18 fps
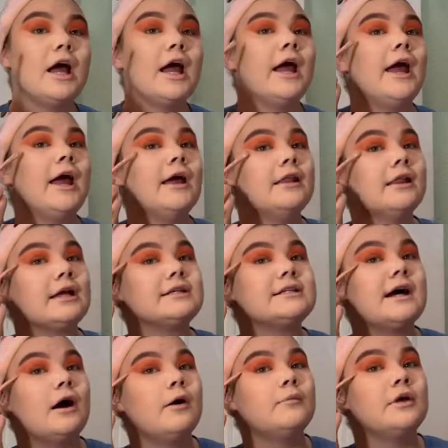hey, like,
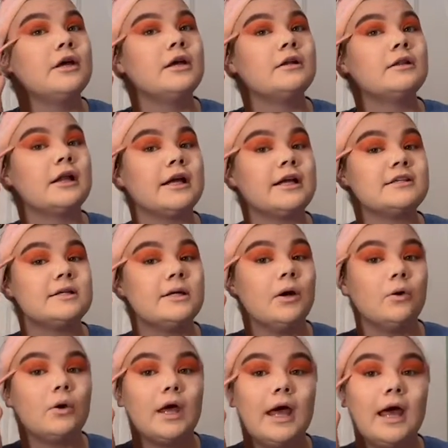tell me, like, is
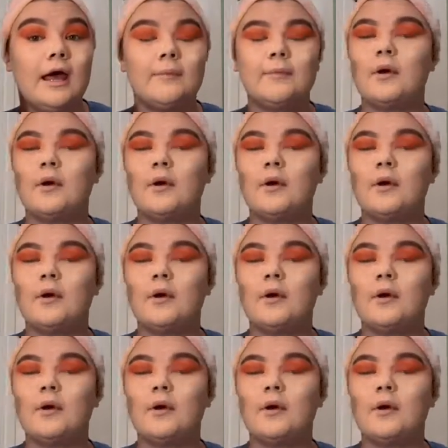he okay?